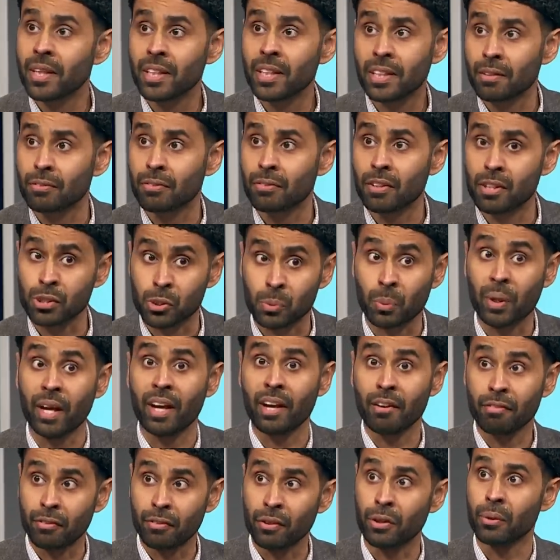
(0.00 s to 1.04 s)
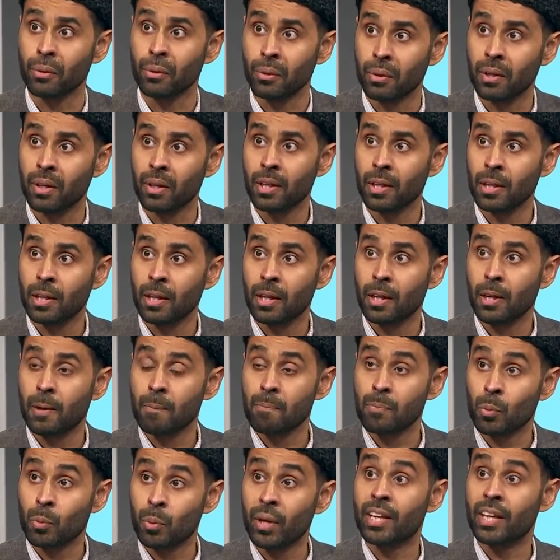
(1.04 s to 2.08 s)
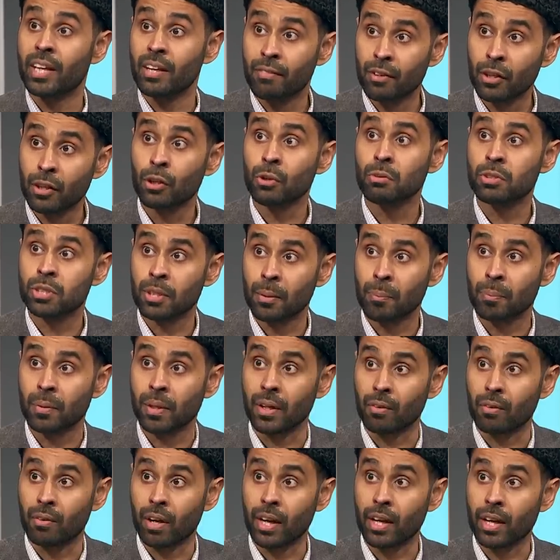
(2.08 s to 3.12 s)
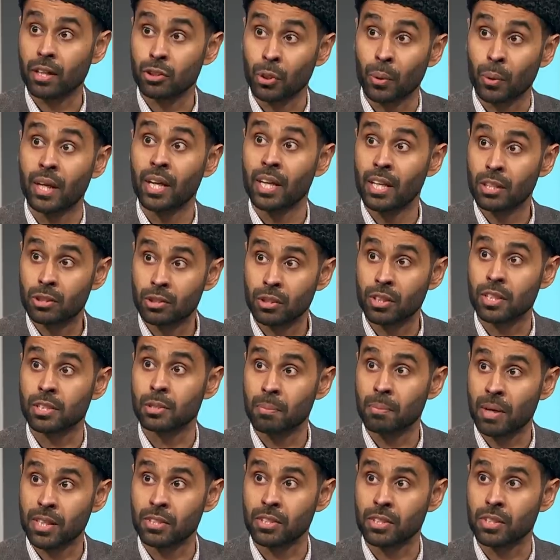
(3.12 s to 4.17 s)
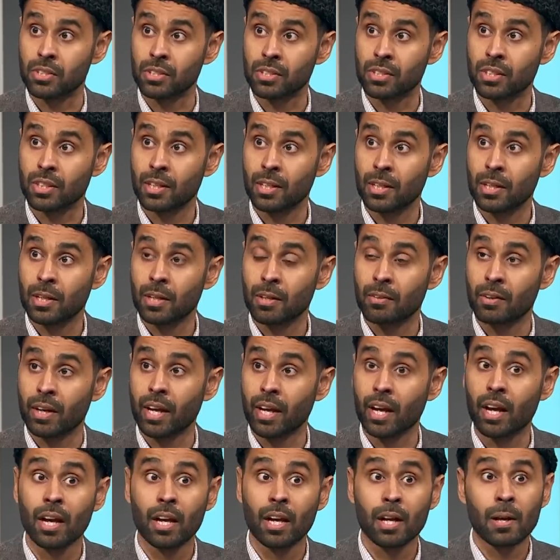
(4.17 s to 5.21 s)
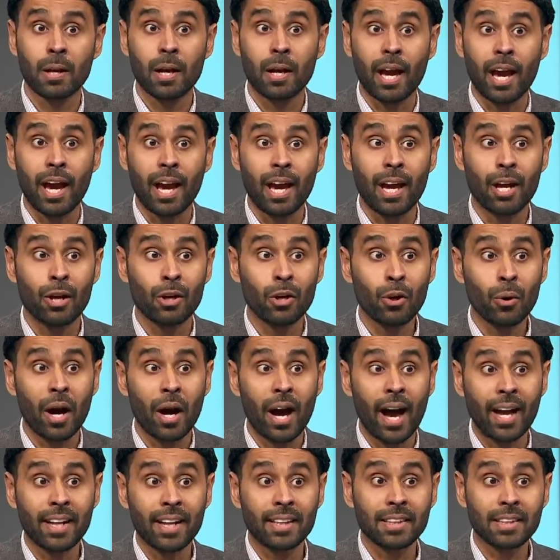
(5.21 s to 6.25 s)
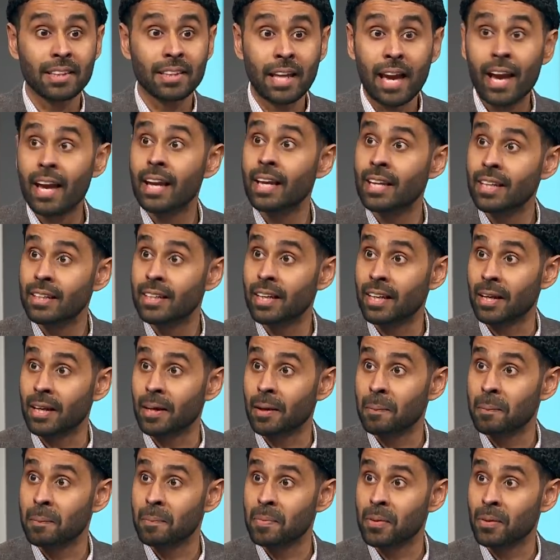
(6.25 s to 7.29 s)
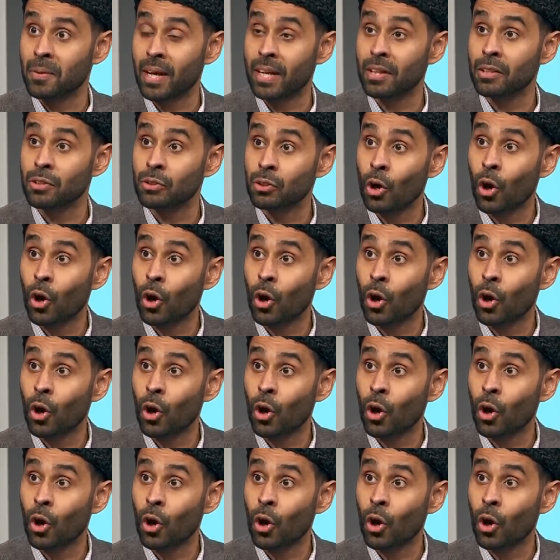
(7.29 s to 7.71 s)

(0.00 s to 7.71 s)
do anything yeah. for us. We're here for you. Yeah. We're giving you something, right? So heed to this message, right? Look, and they're heeding, right?